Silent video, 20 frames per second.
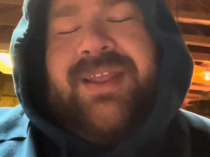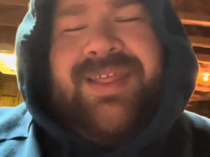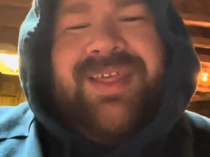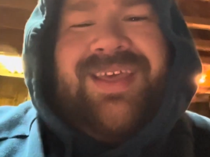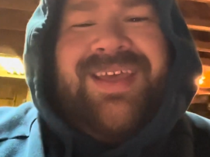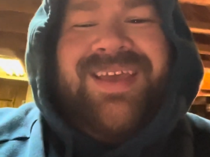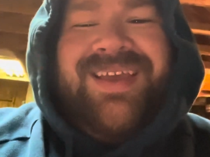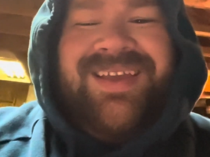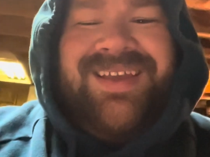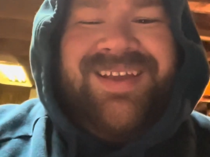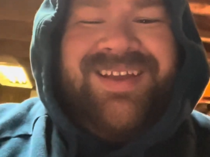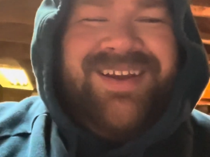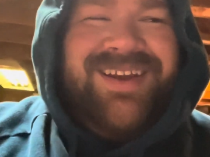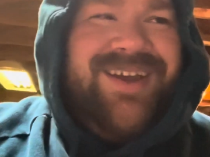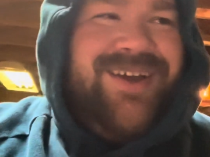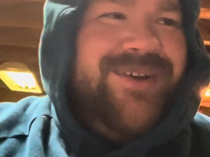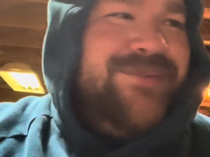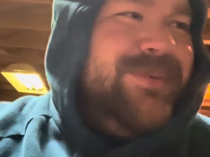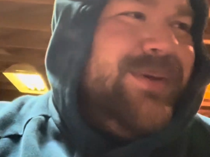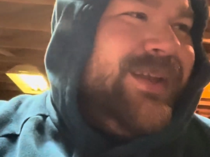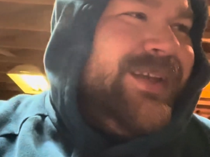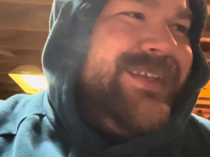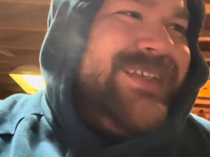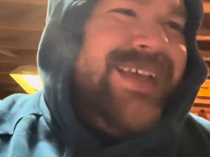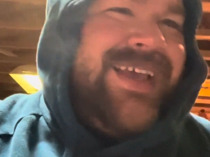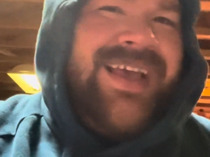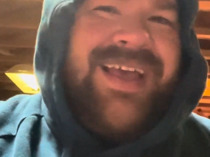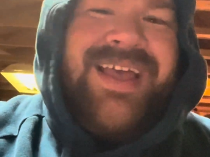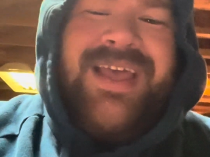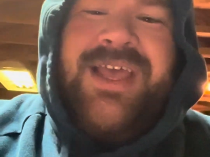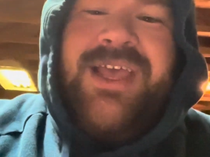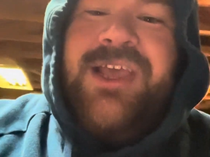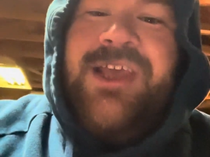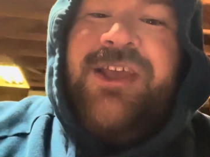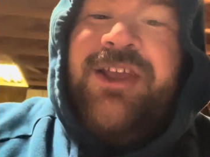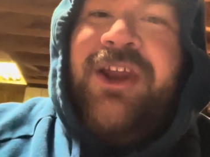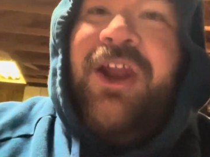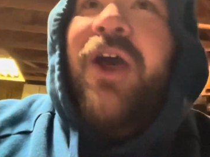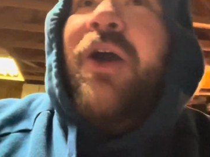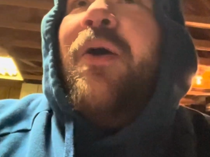thing, you know, but, uh,
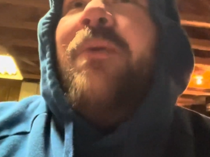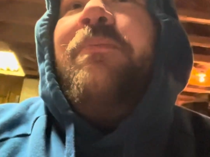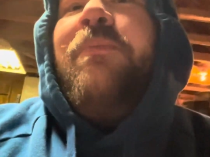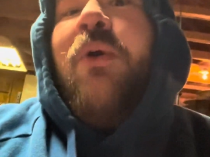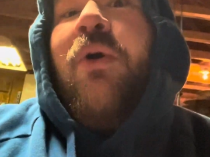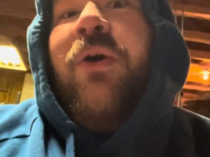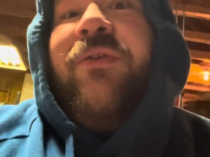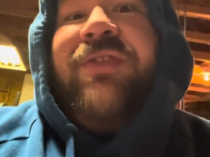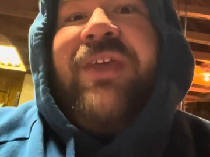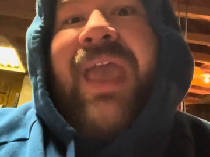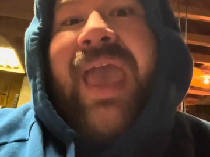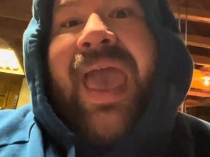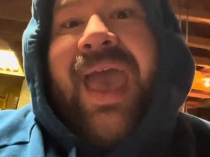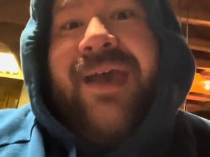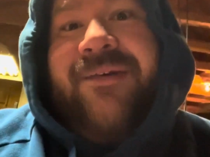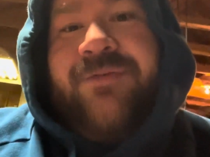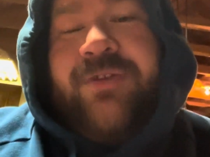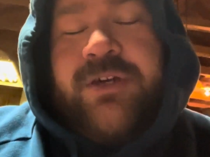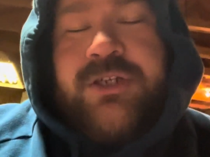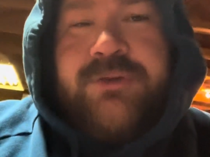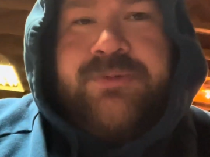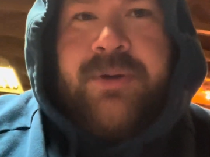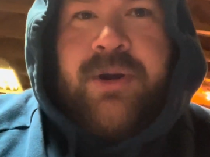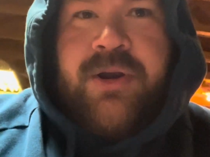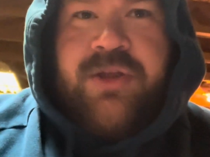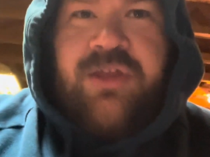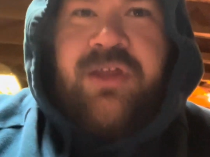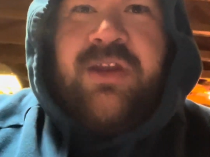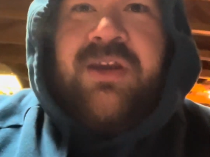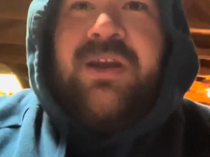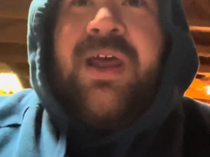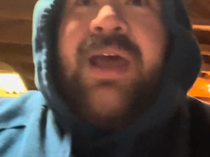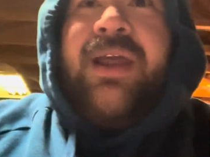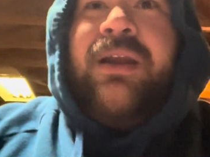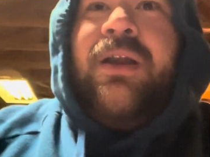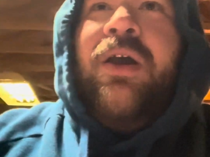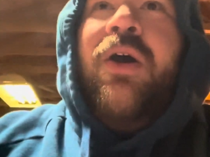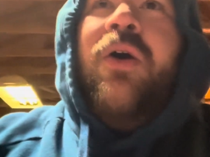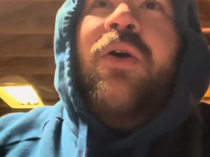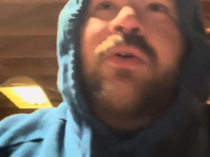you know, more of the average person,
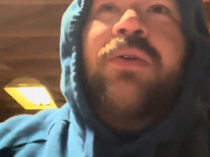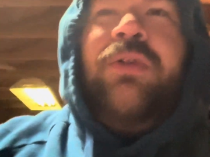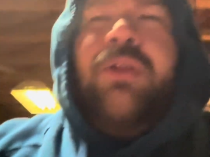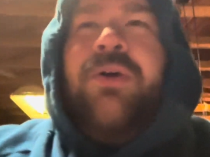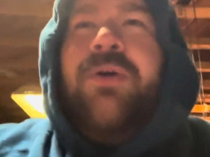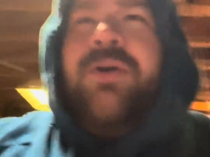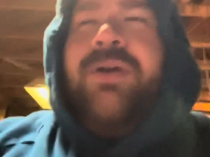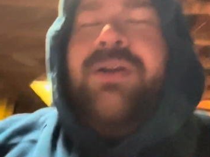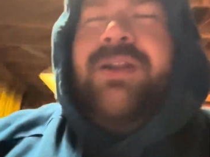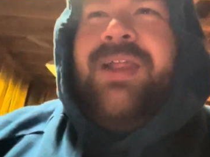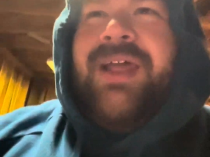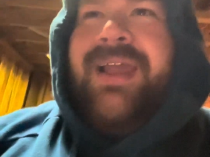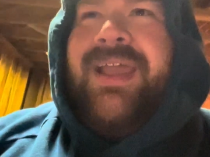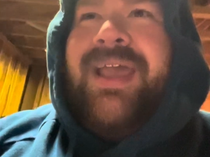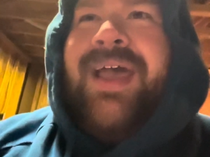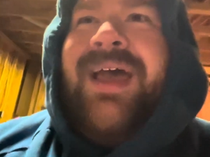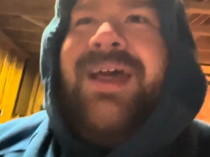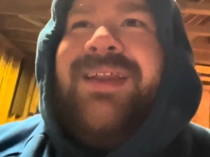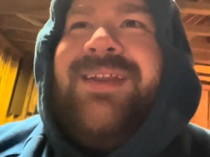not, oh Lord, like, how